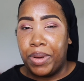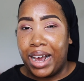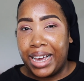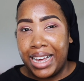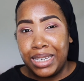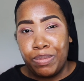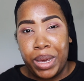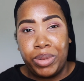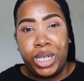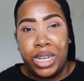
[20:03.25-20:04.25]
But I guess
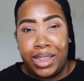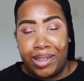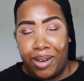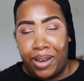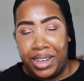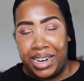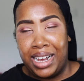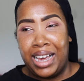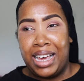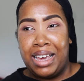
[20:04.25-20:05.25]
maybe she thought
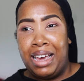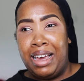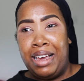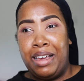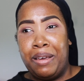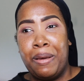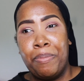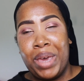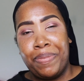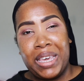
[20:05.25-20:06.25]

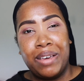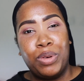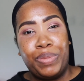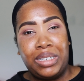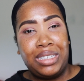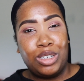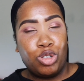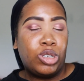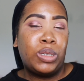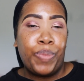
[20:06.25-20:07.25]
maybe it would be
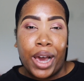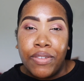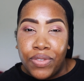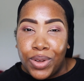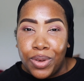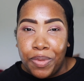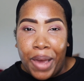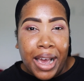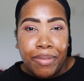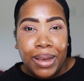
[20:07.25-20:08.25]
disrespectful
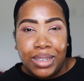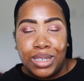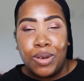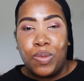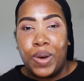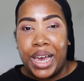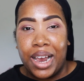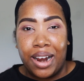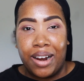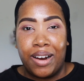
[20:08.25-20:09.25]
maybe to
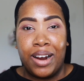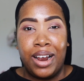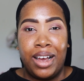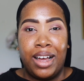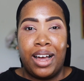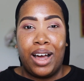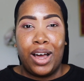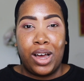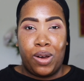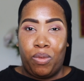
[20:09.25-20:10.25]
wear
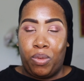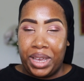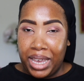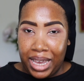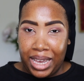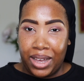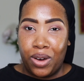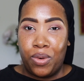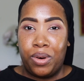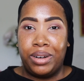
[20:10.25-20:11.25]
a wig,
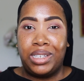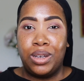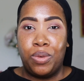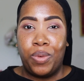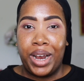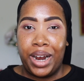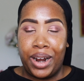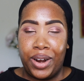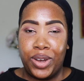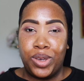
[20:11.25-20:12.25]
or to
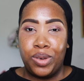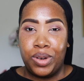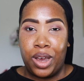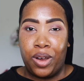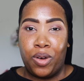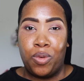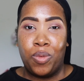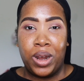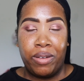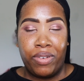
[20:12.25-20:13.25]
wear, you know,
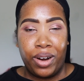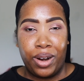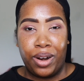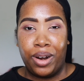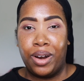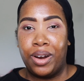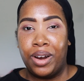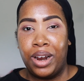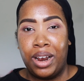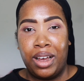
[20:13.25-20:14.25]
one of her